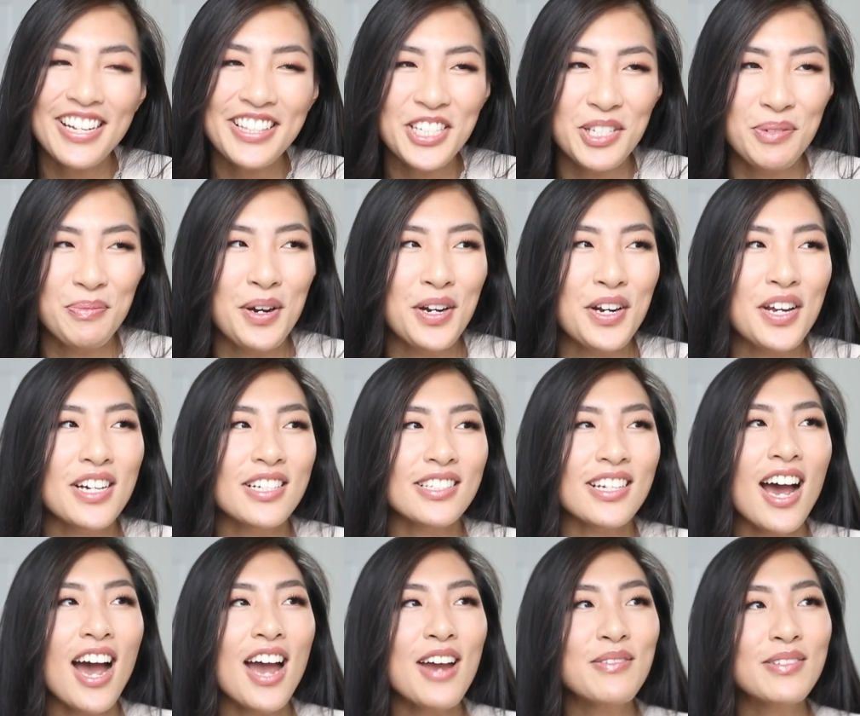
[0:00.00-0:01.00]
out this product,
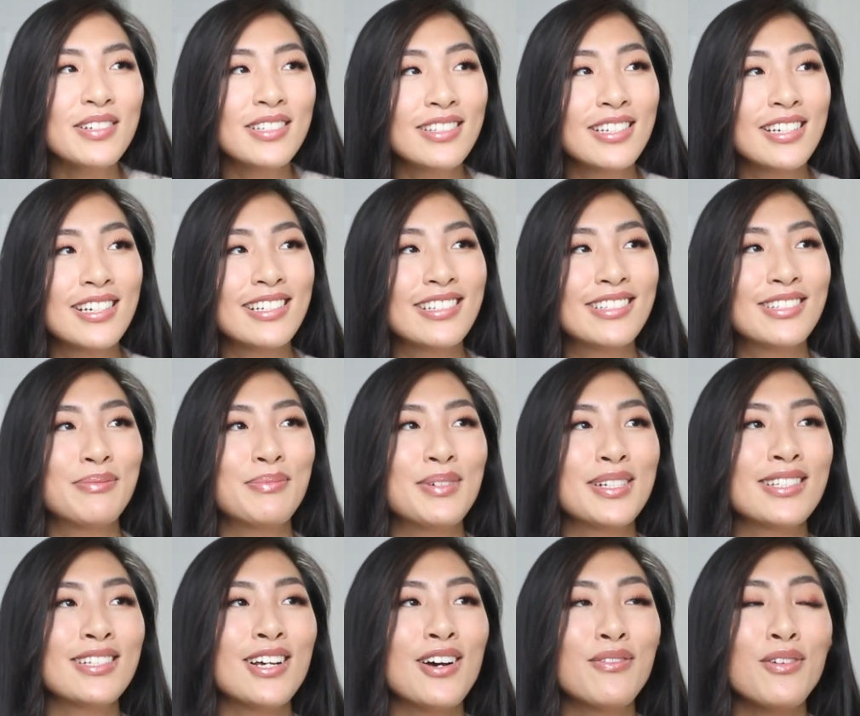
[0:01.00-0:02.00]
I was thinking to
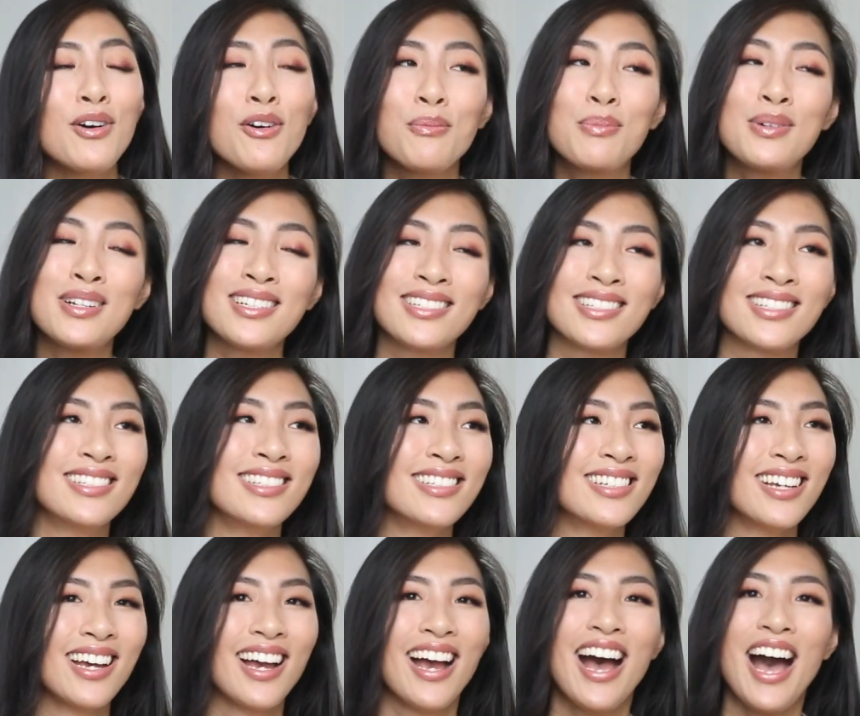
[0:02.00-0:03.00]
myself, oh please,
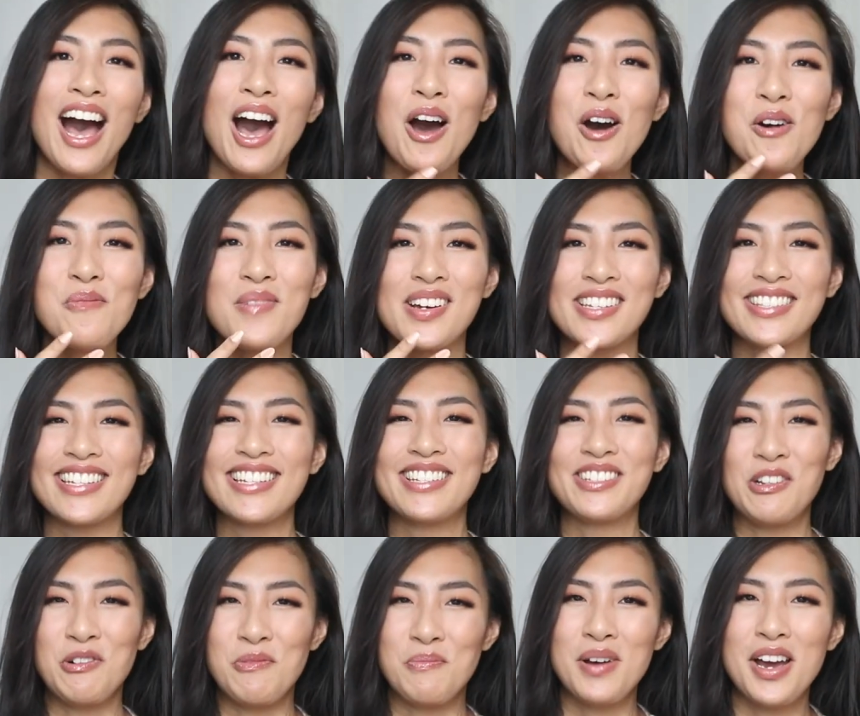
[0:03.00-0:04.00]
I hope my skin
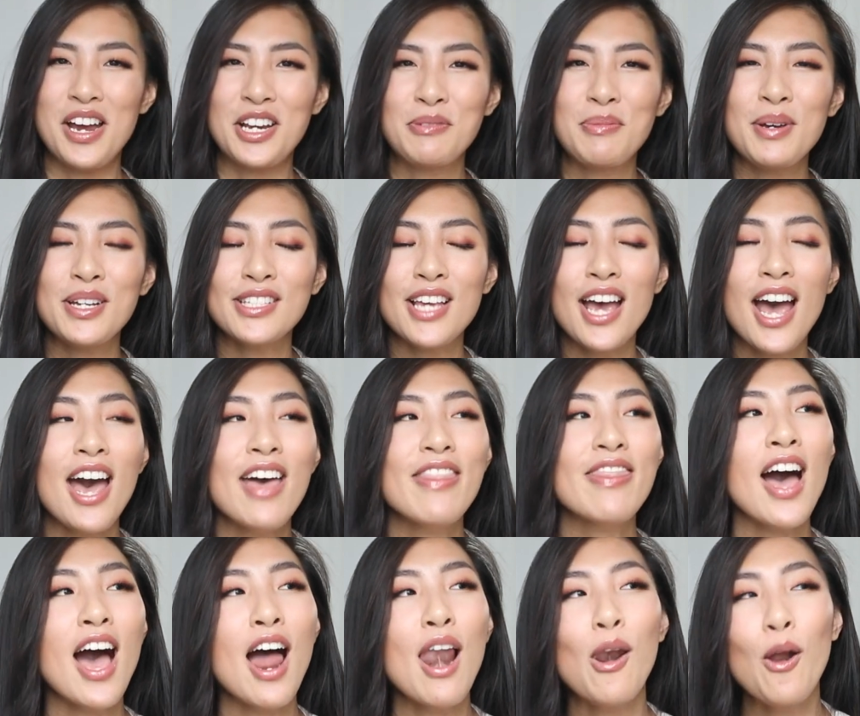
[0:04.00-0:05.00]
don't purge, because I heard
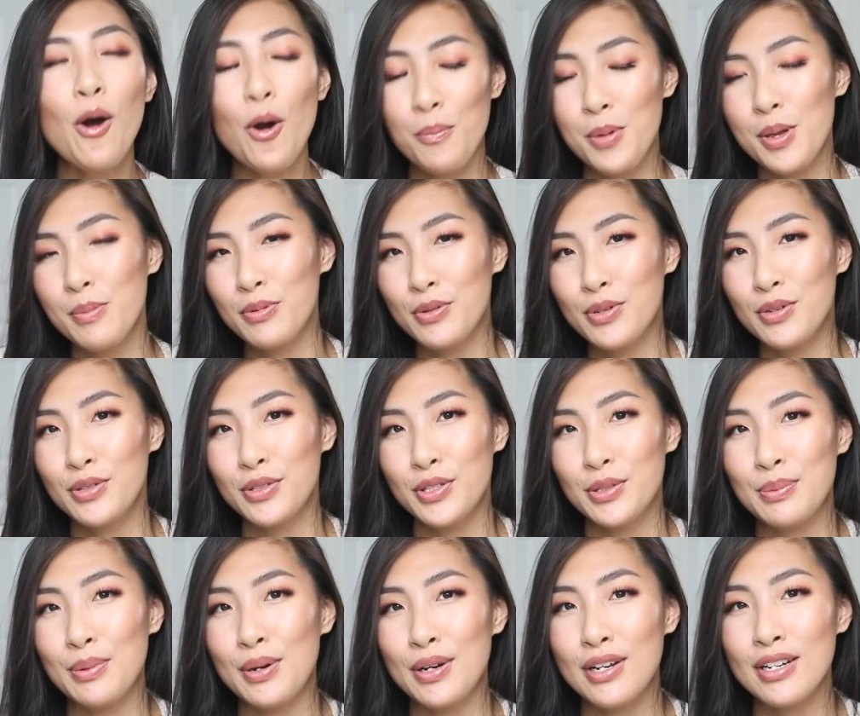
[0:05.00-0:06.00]
that a lot of people use
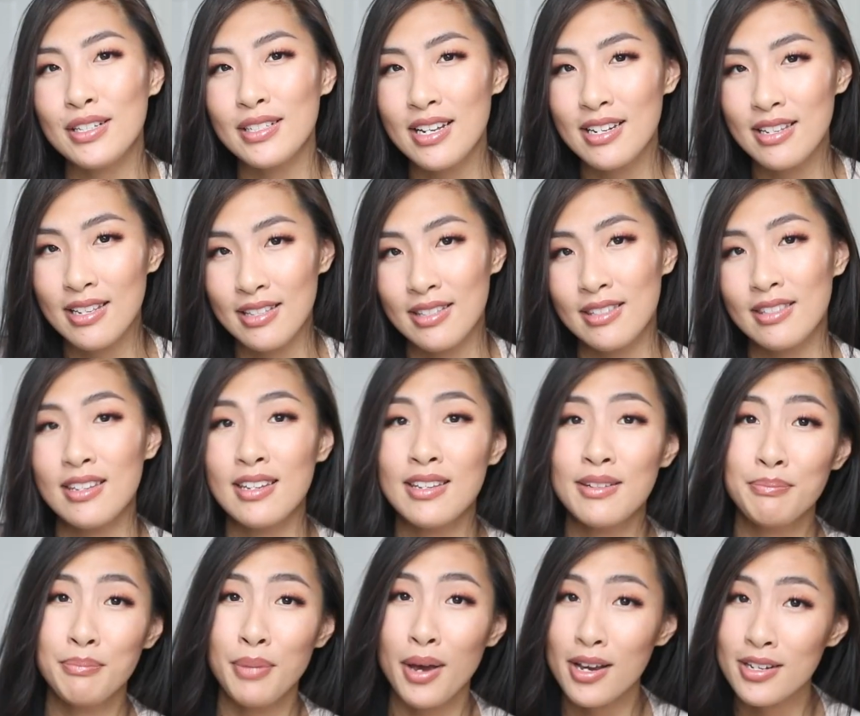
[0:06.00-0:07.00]
this product and then
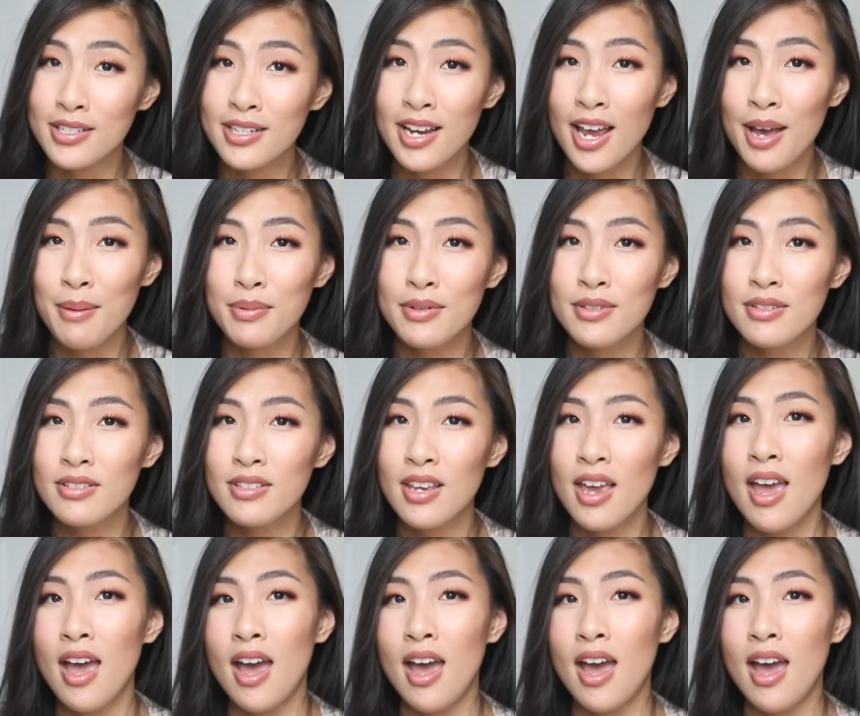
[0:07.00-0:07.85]
skin purging happens.